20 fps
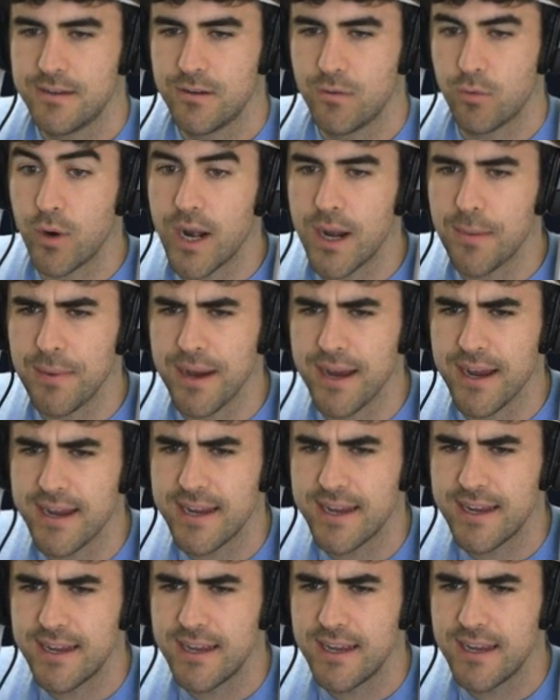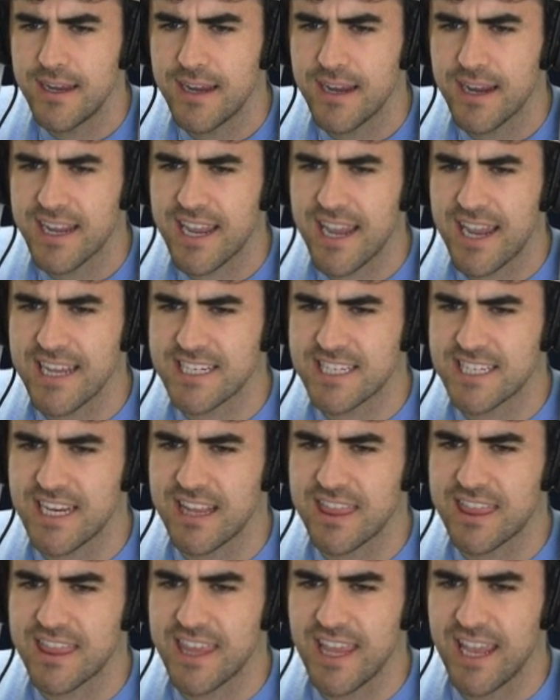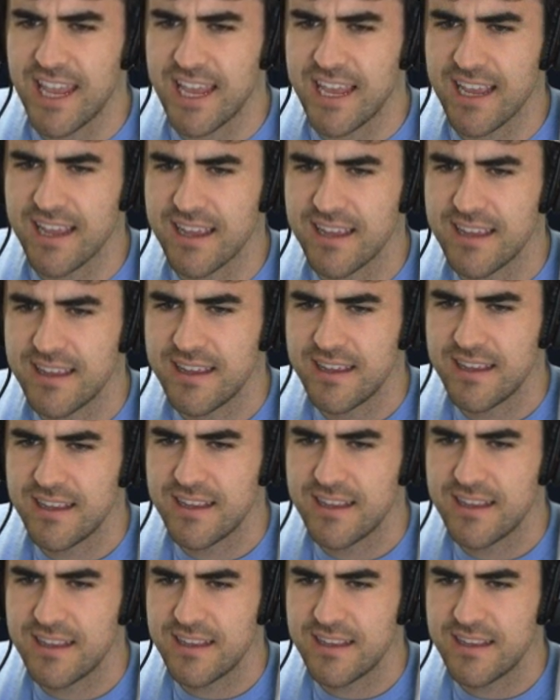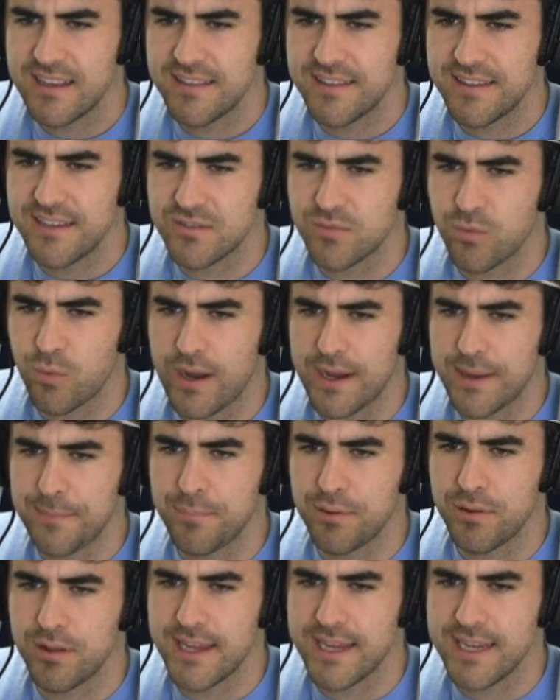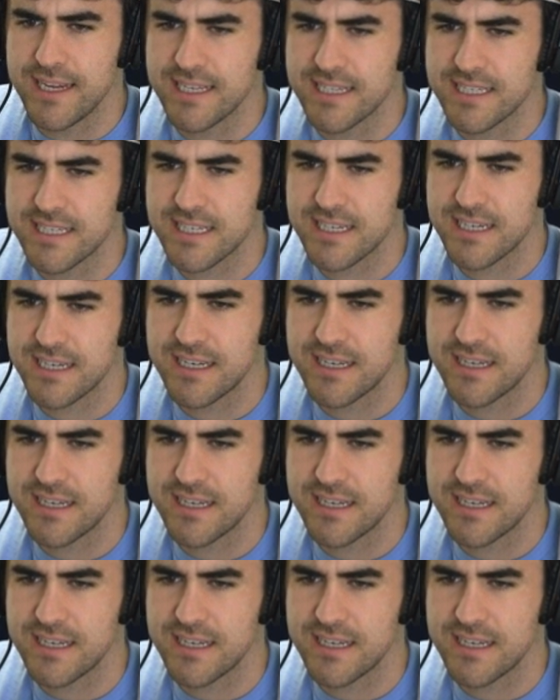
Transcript: Where am I? I can't see a thing in these white plains.